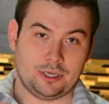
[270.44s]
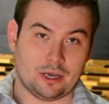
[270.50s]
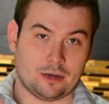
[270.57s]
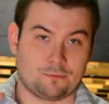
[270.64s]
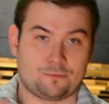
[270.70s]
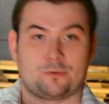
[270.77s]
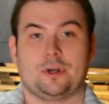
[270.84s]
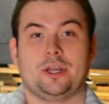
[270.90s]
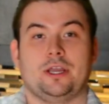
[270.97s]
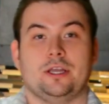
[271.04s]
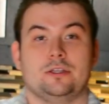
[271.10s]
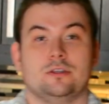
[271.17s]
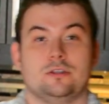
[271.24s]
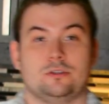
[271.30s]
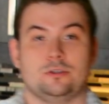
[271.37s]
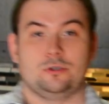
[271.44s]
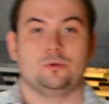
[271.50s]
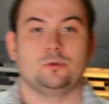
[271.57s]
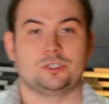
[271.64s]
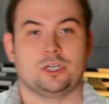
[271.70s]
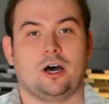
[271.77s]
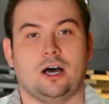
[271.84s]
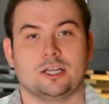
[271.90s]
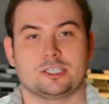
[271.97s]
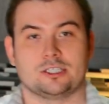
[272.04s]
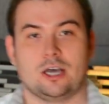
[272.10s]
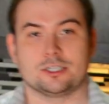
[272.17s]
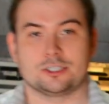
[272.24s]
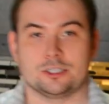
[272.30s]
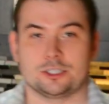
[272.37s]
afraid to use the hot
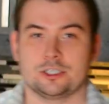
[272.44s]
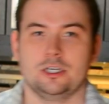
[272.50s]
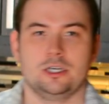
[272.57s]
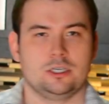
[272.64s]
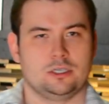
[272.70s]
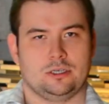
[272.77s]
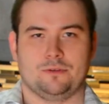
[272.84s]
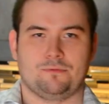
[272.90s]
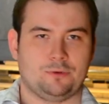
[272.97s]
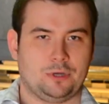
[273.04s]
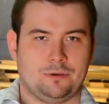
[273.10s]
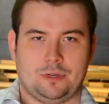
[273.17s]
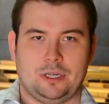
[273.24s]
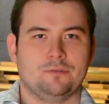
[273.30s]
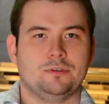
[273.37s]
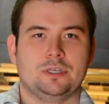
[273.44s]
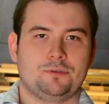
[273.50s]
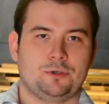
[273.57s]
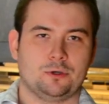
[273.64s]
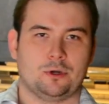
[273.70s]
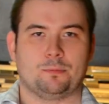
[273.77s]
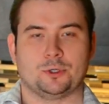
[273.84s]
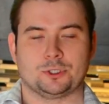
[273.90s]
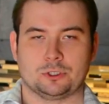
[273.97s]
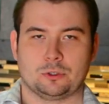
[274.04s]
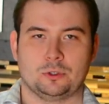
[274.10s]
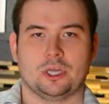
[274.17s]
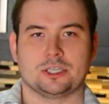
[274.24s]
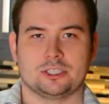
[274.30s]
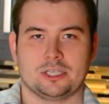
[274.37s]
sausage. Even if you're a person
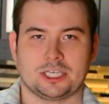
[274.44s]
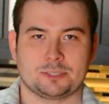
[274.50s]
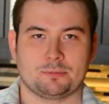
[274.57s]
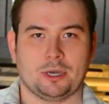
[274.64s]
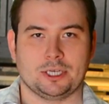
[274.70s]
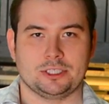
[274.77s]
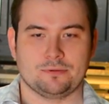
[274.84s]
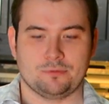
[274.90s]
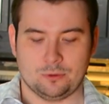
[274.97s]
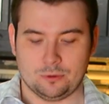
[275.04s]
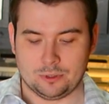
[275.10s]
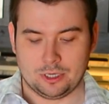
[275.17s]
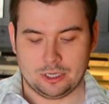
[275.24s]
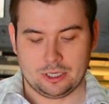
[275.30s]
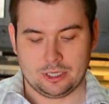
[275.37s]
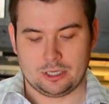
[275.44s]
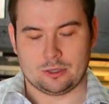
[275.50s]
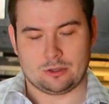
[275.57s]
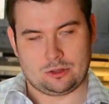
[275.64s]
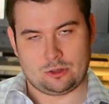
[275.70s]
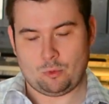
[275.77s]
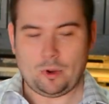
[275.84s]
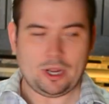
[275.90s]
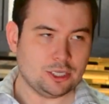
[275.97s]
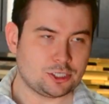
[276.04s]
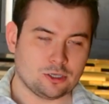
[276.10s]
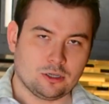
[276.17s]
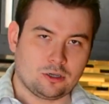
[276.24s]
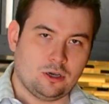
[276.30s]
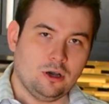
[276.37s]
who doesn't like spicy food, the way it's
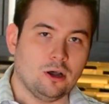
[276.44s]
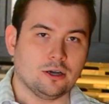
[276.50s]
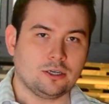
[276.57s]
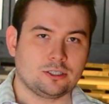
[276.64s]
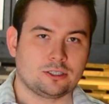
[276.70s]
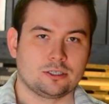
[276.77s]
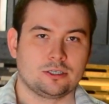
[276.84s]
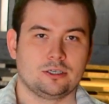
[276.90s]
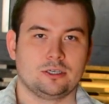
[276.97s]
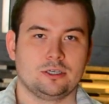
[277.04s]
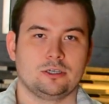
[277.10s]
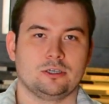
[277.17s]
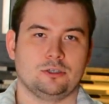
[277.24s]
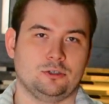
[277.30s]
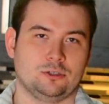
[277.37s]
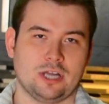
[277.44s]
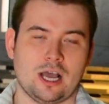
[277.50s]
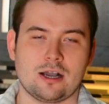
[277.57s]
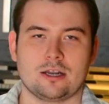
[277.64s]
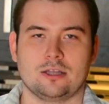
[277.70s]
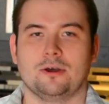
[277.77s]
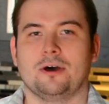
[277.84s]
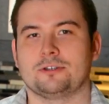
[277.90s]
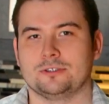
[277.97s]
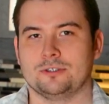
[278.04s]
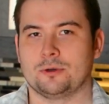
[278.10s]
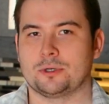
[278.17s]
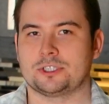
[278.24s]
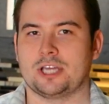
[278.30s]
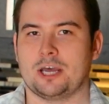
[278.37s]
all cooked, you're not going to
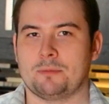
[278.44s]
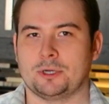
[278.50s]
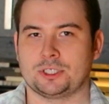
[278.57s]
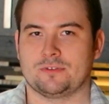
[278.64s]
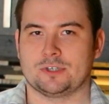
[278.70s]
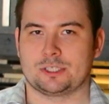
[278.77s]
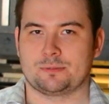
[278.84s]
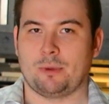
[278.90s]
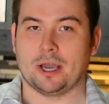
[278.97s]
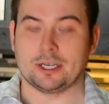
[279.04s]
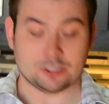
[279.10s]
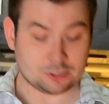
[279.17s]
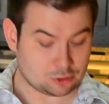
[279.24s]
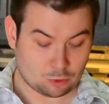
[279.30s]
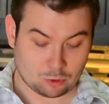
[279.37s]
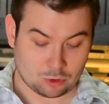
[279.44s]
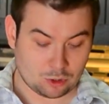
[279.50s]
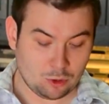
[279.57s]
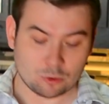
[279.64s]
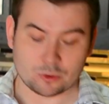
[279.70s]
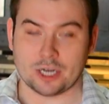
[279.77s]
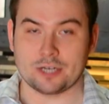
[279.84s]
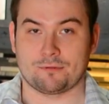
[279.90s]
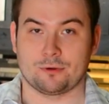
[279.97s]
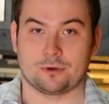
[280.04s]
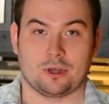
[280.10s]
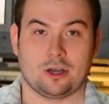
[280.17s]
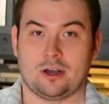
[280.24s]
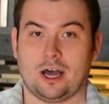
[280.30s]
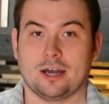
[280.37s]
notice that much of a spice. So go right for
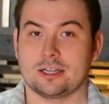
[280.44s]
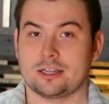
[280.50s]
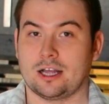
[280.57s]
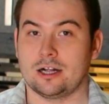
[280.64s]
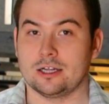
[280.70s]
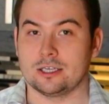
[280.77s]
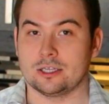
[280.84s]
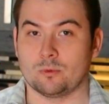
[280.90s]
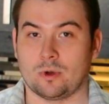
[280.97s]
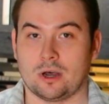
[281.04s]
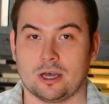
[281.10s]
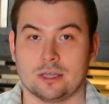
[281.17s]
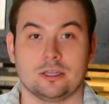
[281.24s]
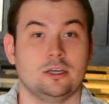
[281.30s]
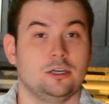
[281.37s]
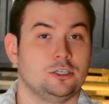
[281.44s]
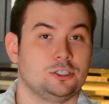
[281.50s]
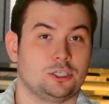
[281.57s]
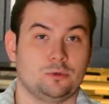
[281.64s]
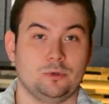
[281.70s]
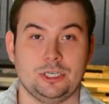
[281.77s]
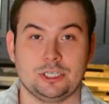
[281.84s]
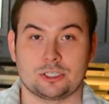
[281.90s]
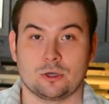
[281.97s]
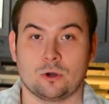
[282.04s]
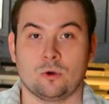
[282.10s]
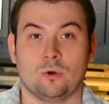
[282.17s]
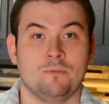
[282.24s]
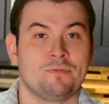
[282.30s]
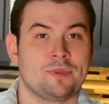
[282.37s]
the hot Italian one,
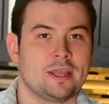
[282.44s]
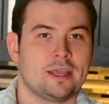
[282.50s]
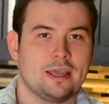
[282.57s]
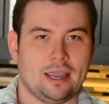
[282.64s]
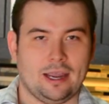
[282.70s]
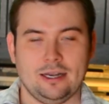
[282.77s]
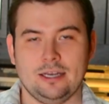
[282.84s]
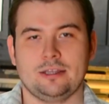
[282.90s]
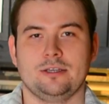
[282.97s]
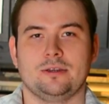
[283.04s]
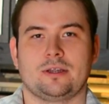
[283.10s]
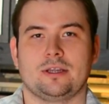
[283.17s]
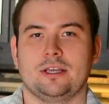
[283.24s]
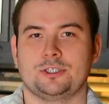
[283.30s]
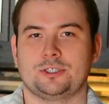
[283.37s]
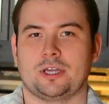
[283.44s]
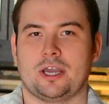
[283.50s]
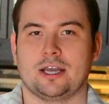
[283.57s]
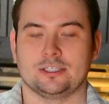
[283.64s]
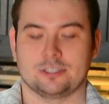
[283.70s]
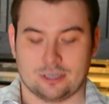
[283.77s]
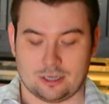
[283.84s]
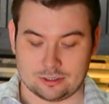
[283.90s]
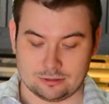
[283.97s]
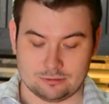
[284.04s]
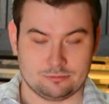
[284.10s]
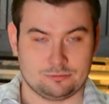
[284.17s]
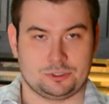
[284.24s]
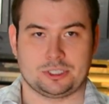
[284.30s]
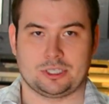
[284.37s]
chorizo, anything you can get your hands on,
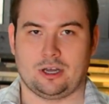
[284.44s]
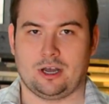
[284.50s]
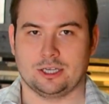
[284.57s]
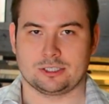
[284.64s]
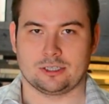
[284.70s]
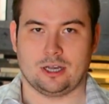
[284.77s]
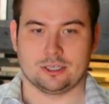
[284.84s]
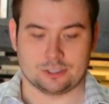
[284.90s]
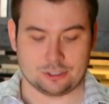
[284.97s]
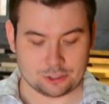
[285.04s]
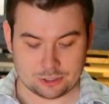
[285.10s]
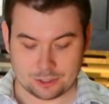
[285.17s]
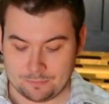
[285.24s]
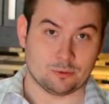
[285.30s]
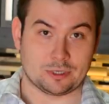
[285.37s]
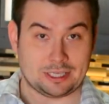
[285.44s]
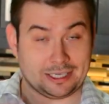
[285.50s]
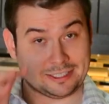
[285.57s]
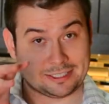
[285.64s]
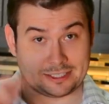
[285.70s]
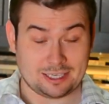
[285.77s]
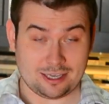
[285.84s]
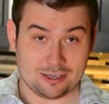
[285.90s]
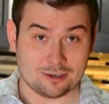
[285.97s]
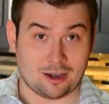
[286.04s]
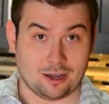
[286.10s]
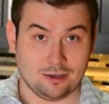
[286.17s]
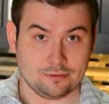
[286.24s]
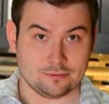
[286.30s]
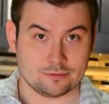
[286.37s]
just a hot sausage. You want to take the skin
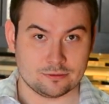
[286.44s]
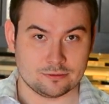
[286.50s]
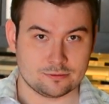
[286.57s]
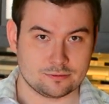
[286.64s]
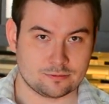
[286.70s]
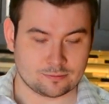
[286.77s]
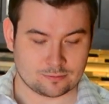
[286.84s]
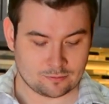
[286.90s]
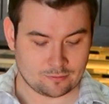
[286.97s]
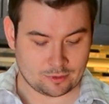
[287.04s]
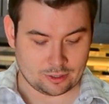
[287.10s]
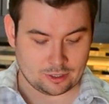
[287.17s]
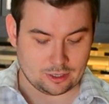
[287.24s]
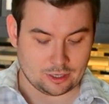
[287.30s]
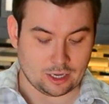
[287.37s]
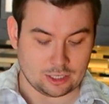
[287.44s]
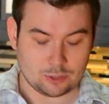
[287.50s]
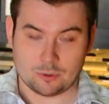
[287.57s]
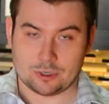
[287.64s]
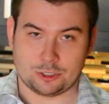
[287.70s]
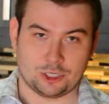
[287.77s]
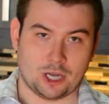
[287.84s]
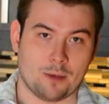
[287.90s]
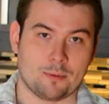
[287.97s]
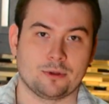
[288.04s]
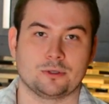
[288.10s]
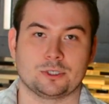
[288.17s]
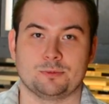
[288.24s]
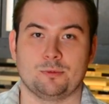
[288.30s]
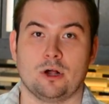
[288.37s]
off, and you want to chop it
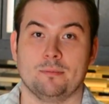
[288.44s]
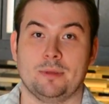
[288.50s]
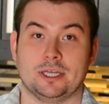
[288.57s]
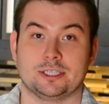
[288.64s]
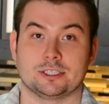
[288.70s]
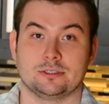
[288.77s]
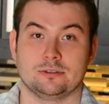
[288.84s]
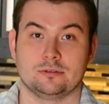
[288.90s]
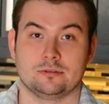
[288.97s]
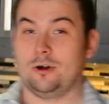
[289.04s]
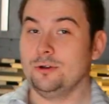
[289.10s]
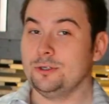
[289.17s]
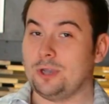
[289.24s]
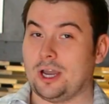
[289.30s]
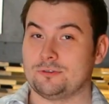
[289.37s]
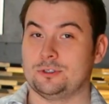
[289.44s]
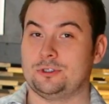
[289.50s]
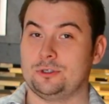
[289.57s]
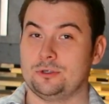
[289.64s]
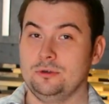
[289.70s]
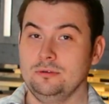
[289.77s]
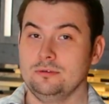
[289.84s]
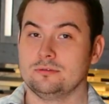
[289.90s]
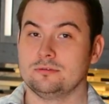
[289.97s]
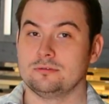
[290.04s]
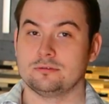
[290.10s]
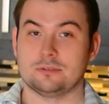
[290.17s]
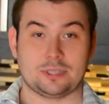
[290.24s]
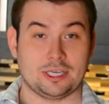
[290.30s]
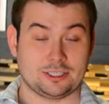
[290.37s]
into small bits. All you have to do
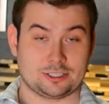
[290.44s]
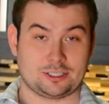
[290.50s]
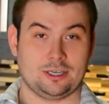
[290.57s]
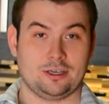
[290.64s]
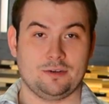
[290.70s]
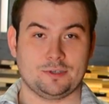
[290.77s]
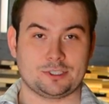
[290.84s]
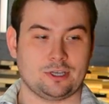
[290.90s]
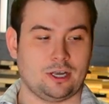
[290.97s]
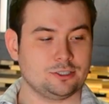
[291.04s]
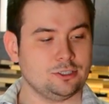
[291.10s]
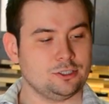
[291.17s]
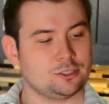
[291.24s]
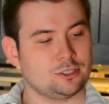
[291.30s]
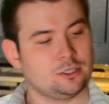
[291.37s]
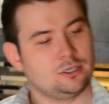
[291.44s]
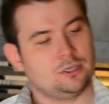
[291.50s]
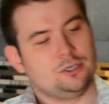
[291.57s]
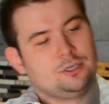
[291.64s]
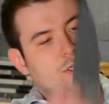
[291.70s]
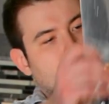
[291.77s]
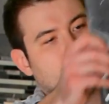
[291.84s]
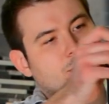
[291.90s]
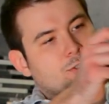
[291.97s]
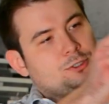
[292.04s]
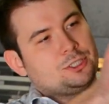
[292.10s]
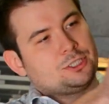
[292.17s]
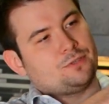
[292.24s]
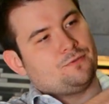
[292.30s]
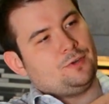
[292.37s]
to take the skin off a sausage is
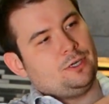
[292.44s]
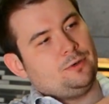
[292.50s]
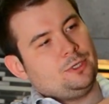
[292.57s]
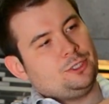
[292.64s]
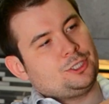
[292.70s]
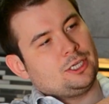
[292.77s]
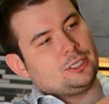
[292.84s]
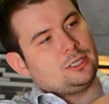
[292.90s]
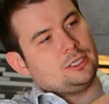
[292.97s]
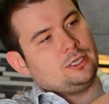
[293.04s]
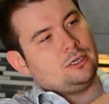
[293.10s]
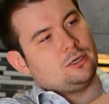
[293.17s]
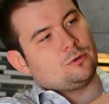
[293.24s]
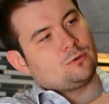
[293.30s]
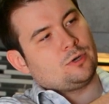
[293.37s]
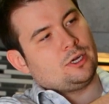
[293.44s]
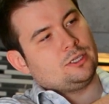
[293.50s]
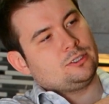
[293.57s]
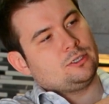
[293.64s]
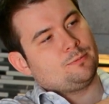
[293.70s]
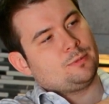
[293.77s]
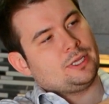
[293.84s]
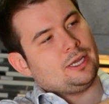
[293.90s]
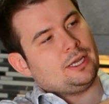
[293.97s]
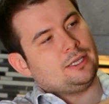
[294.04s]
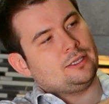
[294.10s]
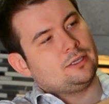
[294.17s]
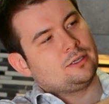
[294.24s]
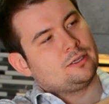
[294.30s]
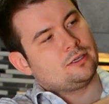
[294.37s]
just very gently run your
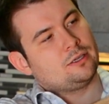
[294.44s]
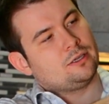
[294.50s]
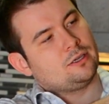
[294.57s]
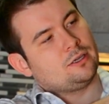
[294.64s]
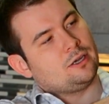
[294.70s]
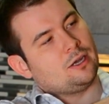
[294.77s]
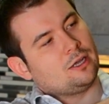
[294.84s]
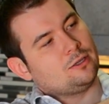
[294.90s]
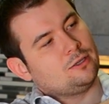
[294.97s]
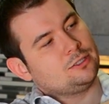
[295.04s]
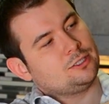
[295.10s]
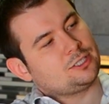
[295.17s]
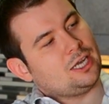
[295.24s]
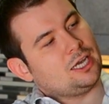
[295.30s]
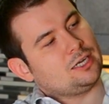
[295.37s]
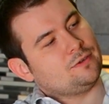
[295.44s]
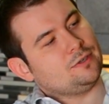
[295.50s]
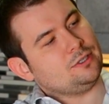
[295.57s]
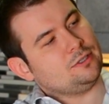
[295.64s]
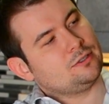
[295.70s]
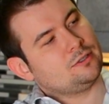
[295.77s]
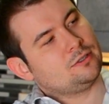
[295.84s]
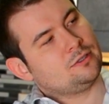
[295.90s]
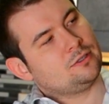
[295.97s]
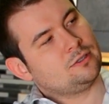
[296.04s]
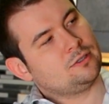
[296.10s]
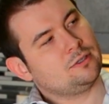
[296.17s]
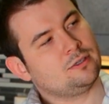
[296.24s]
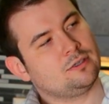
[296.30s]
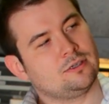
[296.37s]
blade along the side of it.
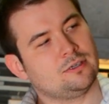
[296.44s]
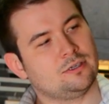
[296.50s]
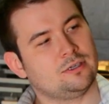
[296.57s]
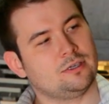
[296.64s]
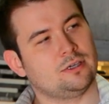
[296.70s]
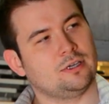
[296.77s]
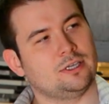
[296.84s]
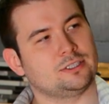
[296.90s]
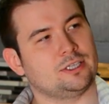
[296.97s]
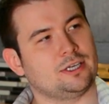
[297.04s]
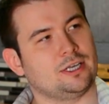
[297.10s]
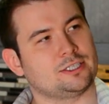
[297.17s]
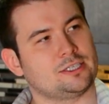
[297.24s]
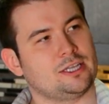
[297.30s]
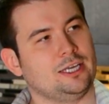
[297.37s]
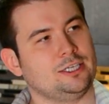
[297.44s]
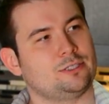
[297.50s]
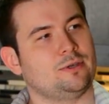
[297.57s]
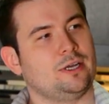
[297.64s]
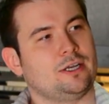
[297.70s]
It's going to get sliced right